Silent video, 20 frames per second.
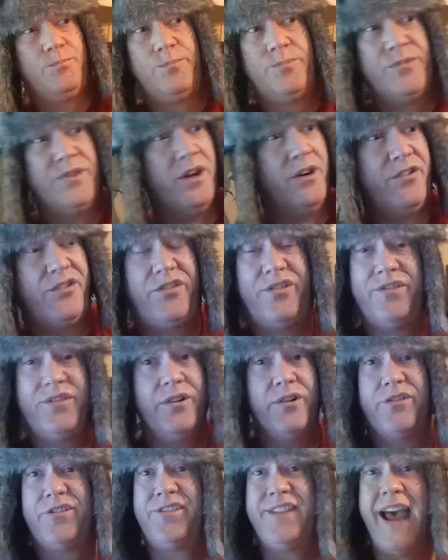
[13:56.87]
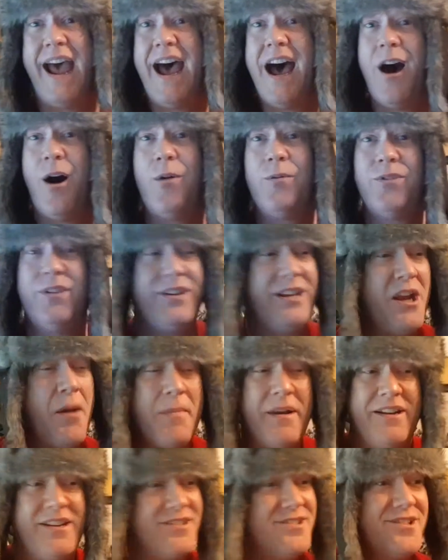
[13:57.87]
their sound, you know what I
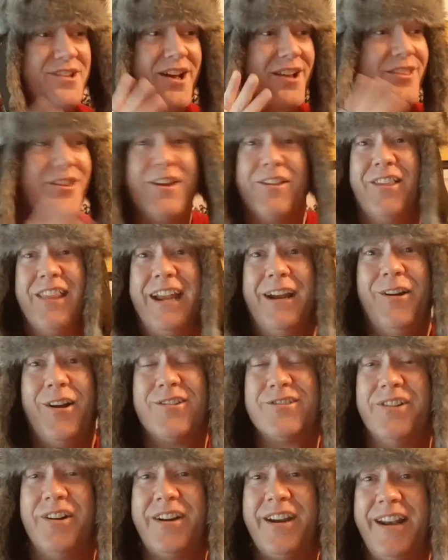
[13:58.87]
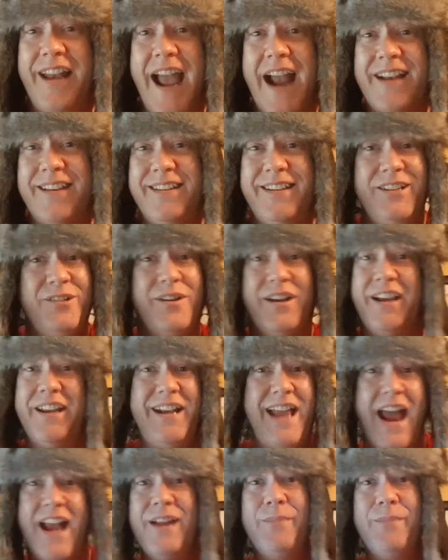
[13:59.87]
mean? Just the lyrics are you can connect,